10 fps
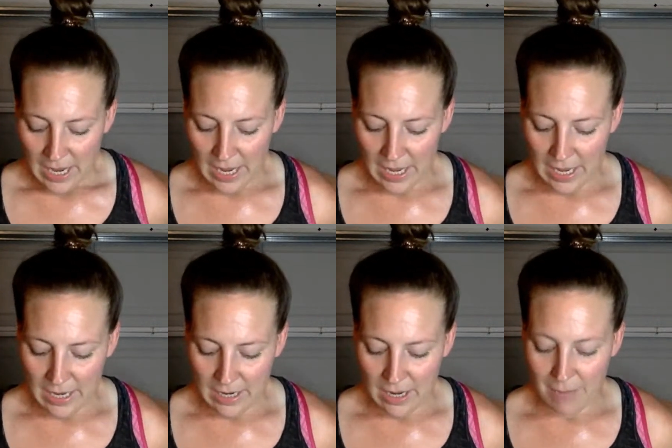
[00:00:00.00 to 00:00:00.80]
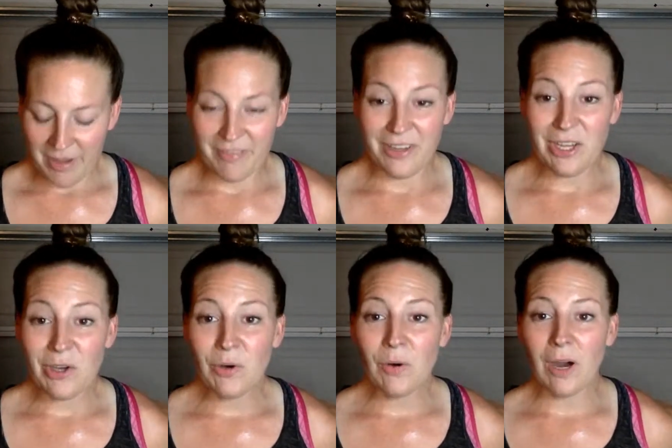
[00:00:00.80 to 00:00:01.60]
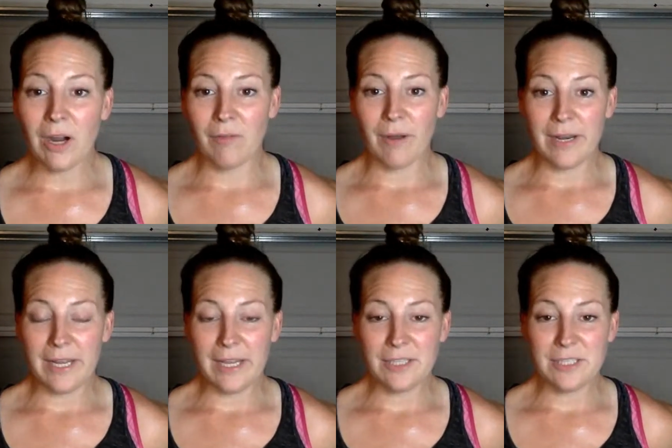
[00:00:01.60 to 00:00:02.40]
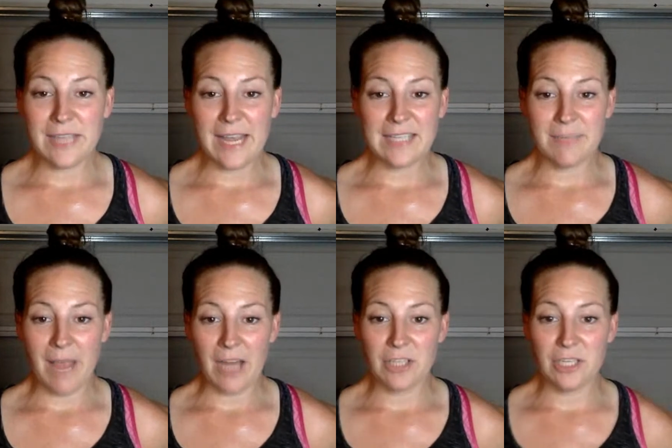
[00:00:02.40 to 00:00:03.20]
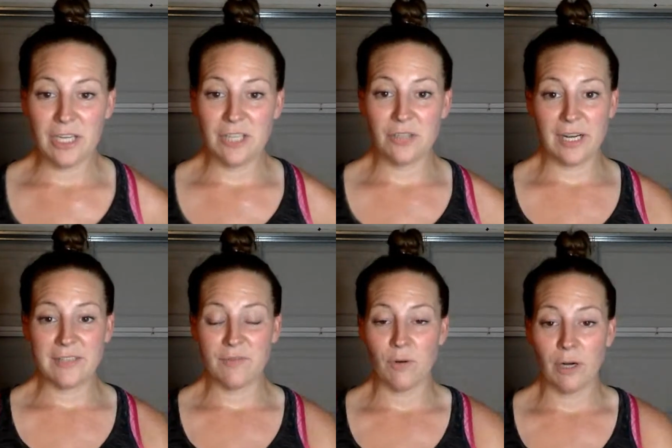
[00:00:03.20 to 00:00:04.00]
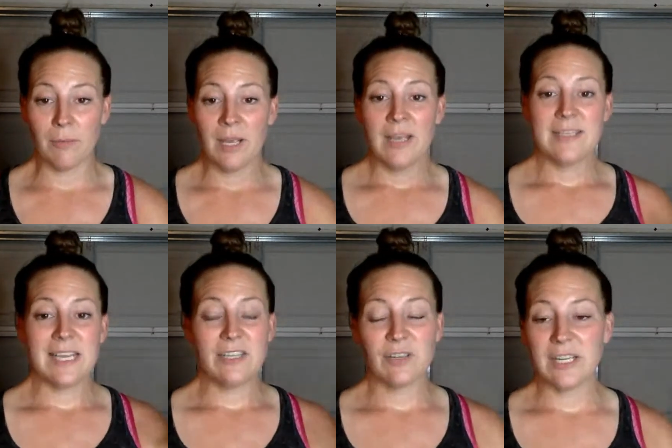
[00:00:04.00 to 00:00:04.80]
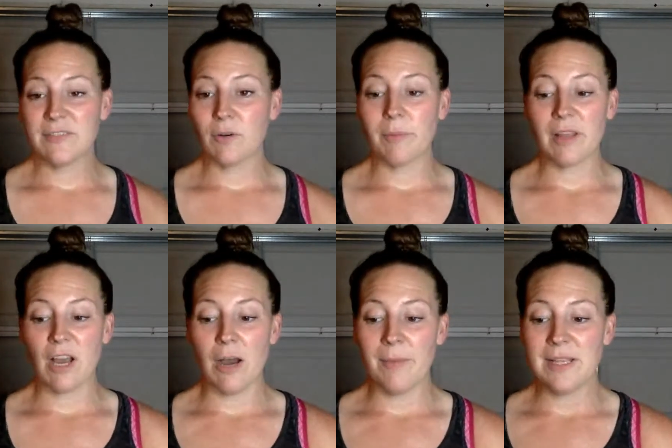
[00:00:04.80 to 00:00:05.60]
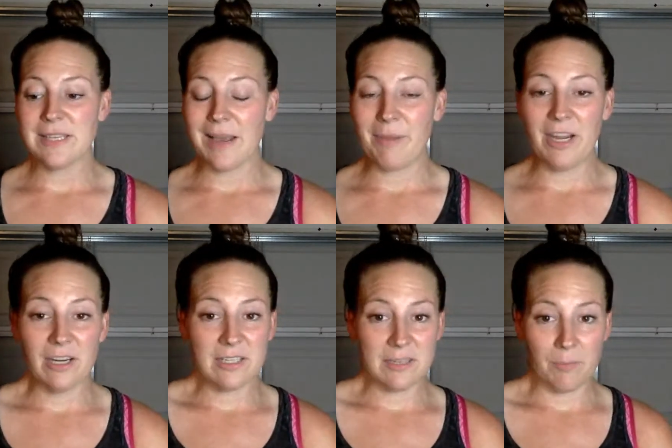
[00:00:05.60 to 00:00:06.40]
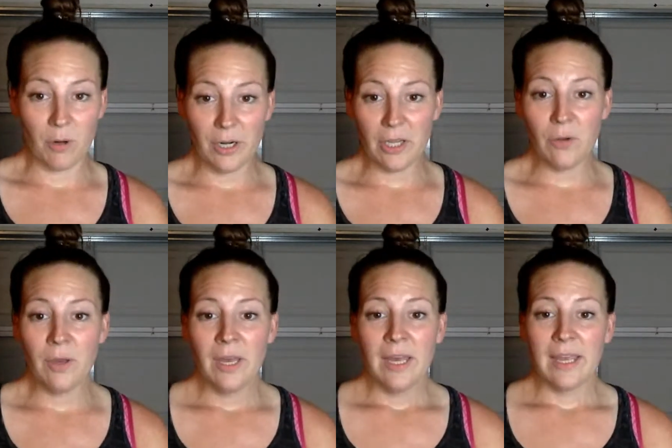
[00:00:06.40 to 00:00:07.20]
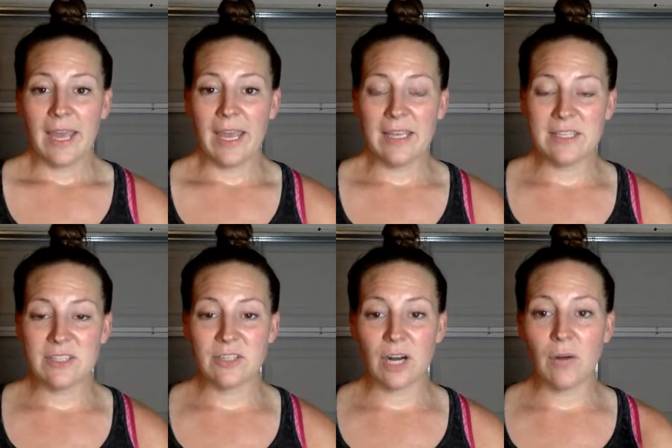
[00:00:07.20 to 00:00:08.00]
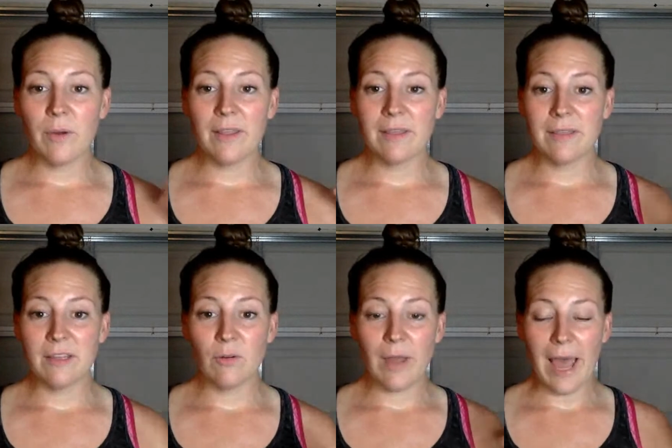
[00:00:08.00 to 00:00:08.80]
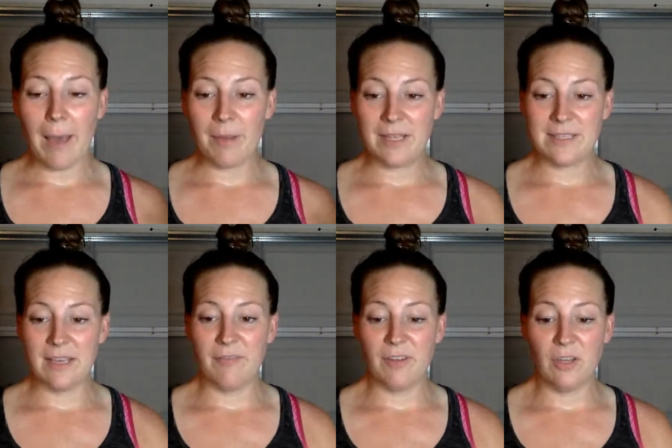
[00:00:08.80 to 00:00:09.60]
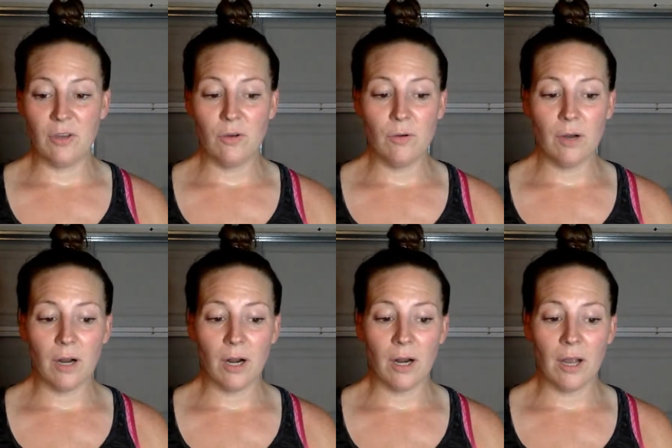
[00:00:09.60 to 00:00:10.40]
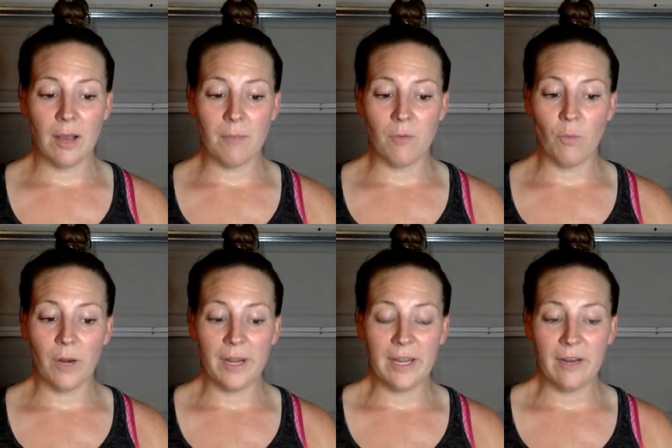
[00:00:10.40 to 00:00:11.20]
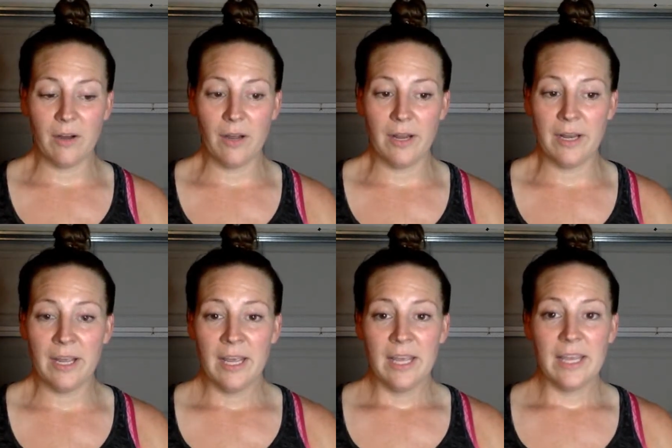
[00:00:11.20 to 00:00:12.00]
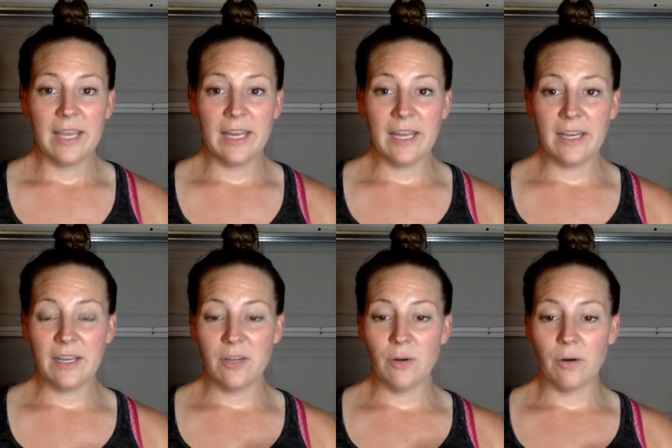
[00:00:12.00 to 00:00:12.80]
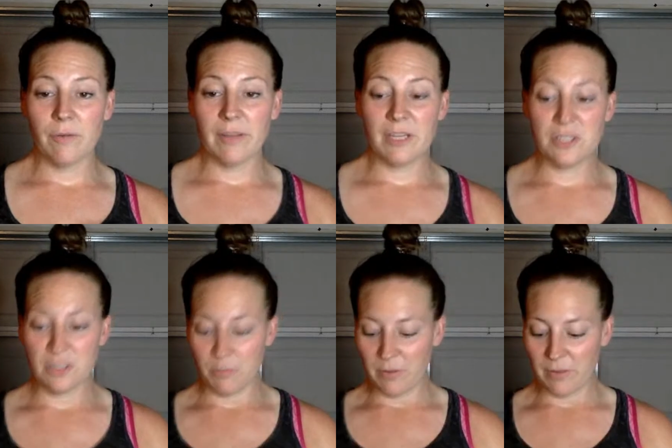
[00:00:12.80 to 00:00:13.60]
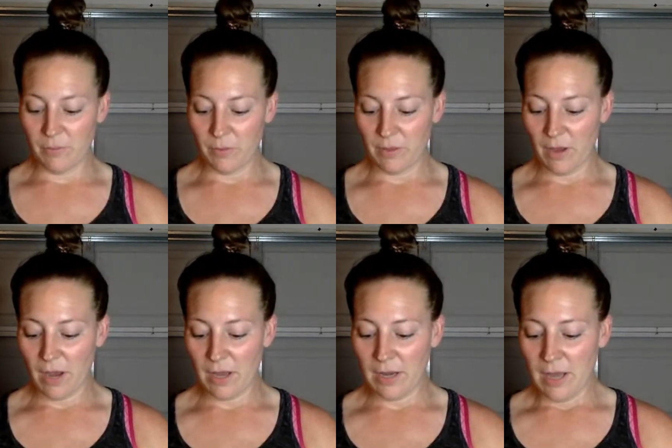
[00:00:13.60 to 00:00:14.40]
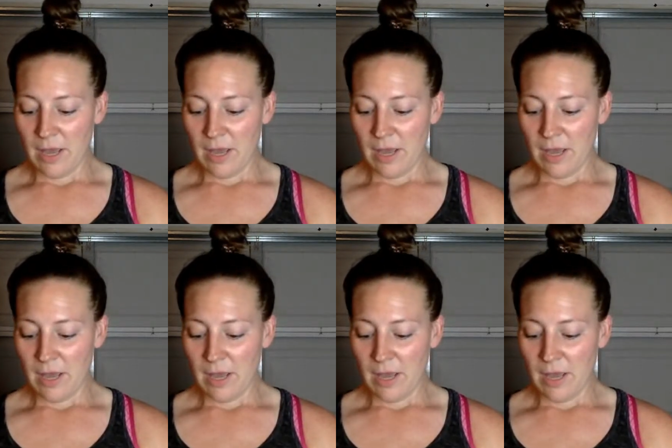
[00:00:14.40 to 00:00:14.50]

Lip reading: And if you are ready to take some action and transform, say transform in the comments. I'm here to support you. Okay. Start with little habits. If you are working on getting your relationship with God